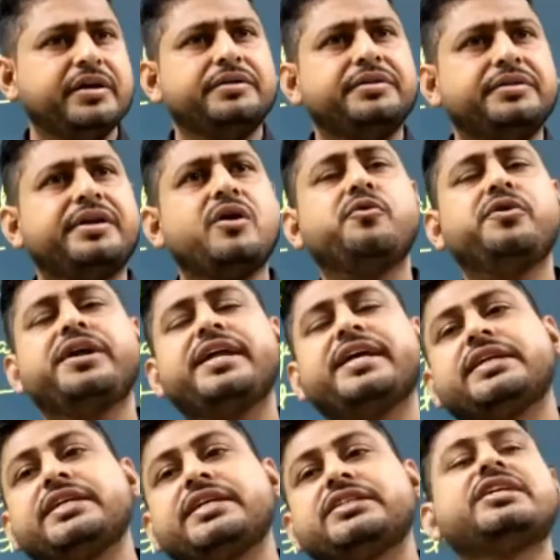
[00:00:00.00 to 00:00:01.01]
There are various
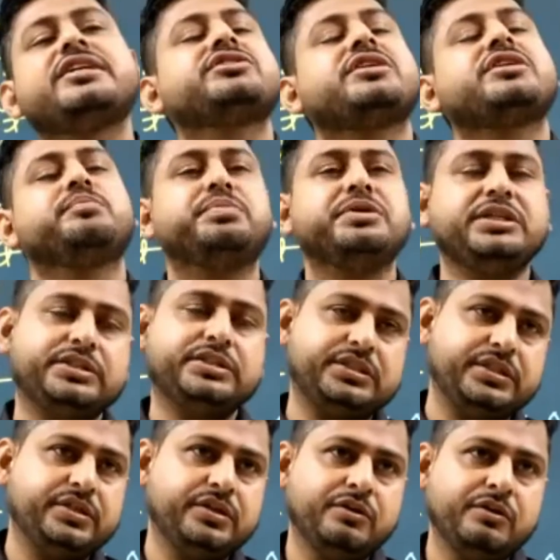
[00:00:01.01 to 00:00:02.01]
research companies
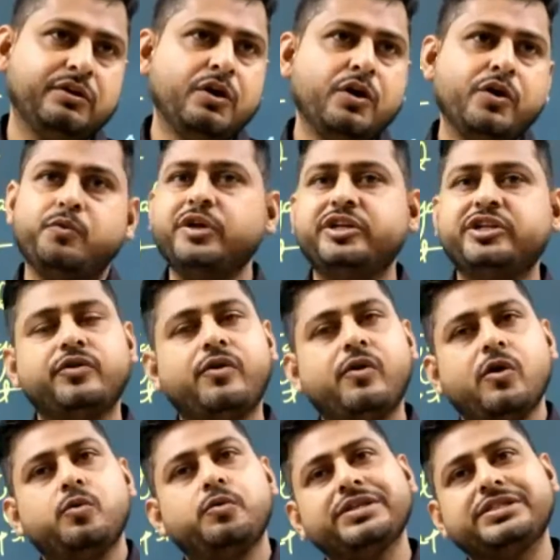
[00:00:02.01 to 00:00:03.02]
which
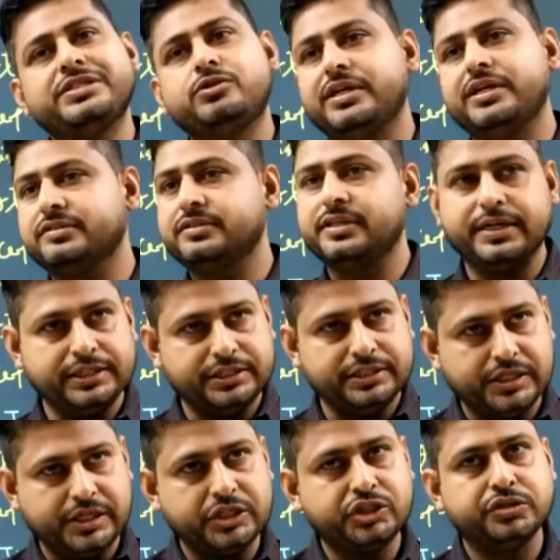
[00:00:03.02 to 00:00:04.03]
always does the
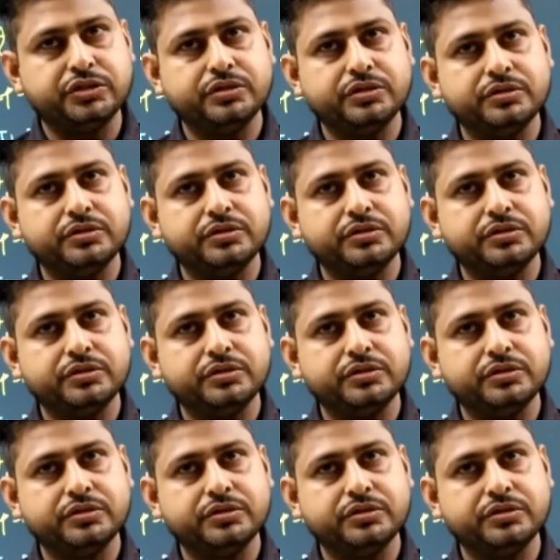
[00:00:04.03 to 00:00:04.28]
research